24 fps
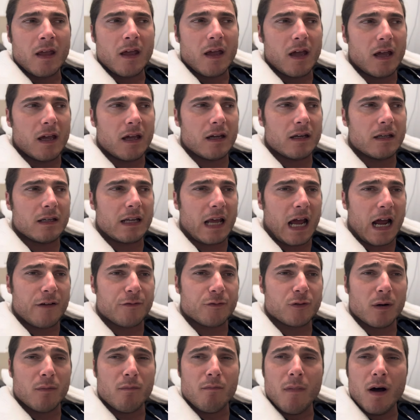And
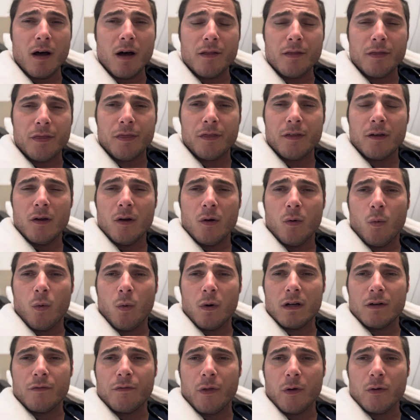after a month,
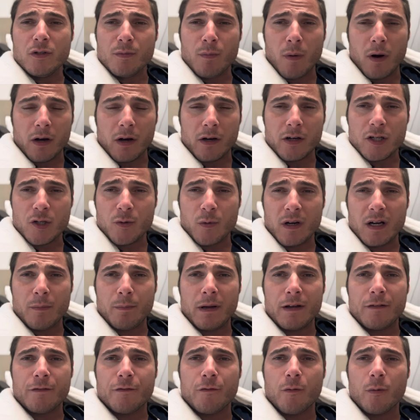one of those markers went up
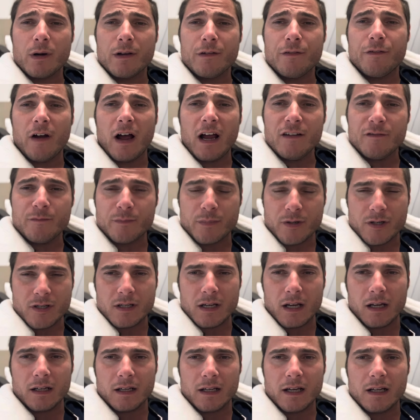by
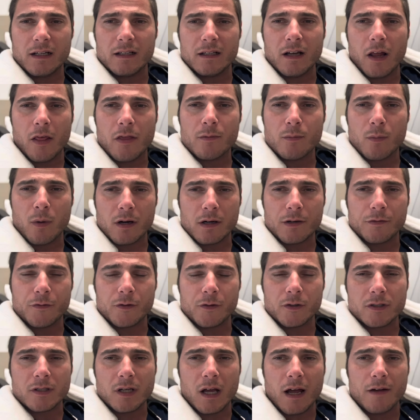45%. Again, another marker
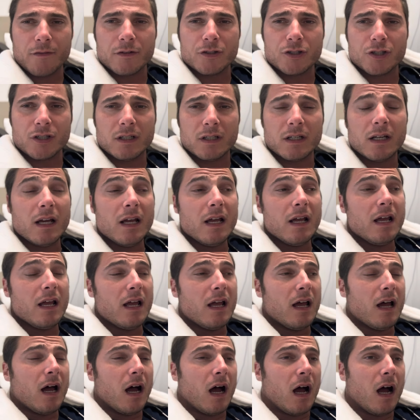for autophagy.
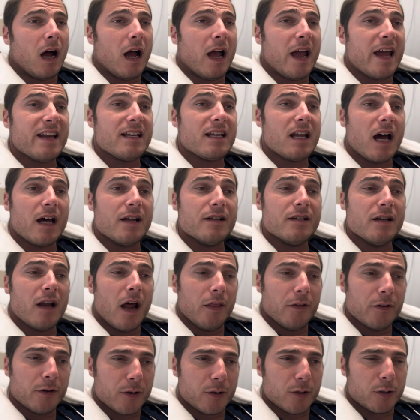Uh, and
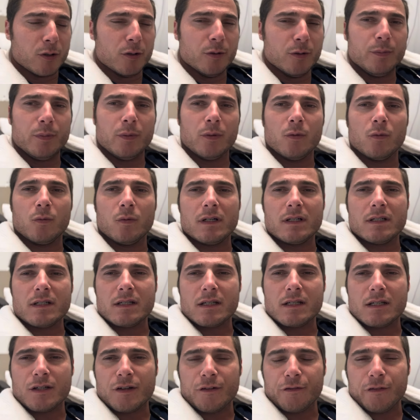another group
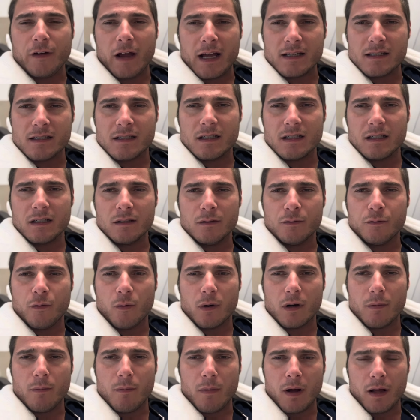was fasting
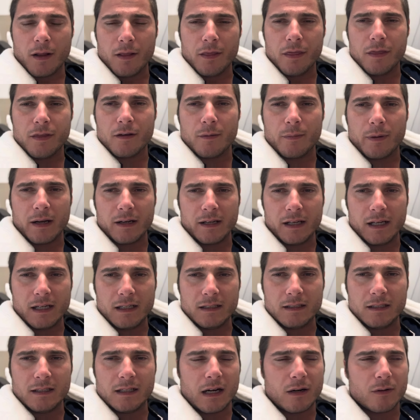for a month, about
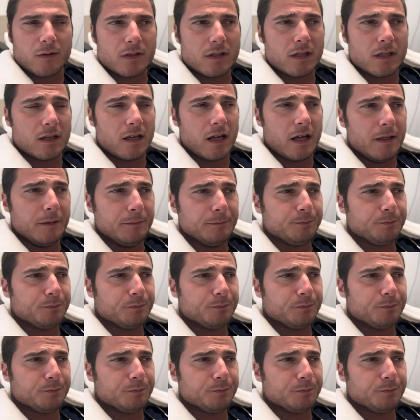18 hours a day